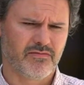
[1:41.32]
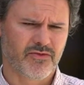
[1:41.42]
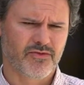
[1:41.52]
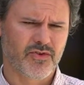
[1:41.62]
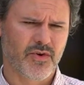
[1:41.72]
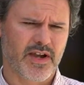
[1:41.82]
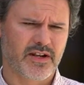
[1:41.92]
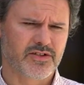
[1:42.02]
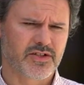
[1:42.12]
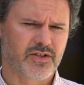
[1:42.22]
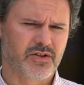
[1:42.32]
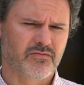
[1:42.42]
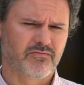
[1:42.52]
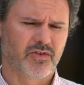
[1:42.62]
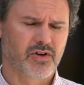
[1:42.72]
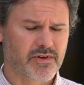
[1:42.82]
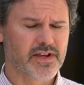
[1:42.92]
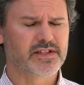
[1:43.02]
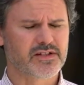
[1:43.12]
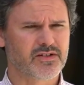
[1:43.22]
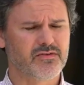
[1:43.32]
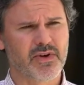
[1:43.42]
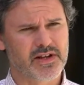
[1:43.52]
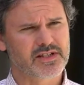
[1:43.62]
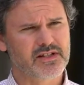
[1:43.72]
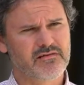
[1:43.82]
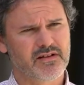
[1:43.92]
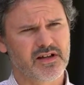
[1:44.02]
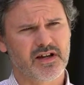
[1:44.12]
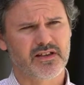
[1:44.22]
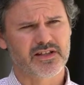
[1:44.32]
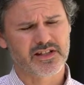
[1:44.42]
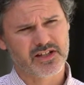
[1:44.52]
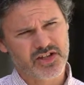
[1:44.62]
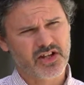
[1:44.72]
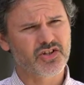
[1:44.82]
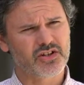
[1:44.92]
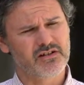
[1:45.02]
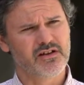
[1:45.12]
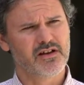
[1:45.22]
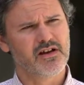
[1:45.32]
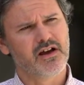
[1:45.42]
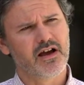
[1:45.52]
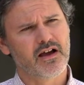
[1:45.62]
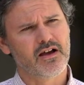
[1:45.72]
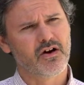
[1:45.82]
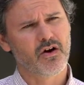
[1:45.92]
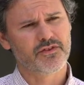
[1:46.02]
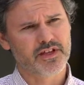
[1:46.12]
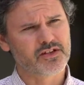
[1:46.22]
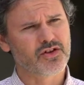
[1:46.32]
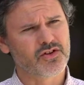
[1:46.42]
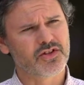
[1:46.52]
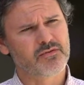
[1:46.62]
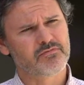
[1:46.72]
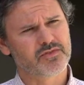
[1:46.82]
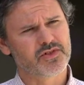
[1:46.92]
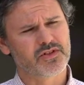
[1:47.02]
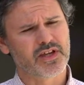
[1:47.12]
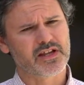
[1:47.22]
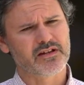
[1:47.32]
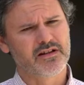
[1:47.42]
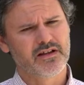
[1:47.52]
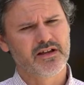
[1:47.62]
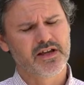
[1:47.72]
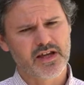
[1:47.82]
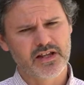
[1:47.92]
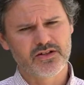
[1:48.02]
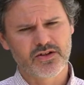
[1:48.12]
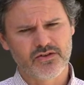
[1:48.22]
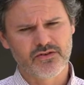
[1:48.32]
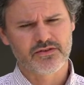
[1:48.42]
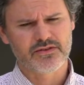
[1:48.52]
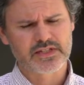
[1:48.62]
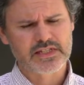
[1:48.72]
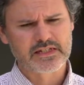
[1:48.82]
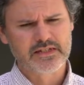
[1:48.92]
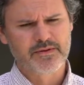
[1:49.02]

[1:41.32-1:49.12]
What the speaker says: through AIDA's careers into medicine, that's an extension of the internship, to get interns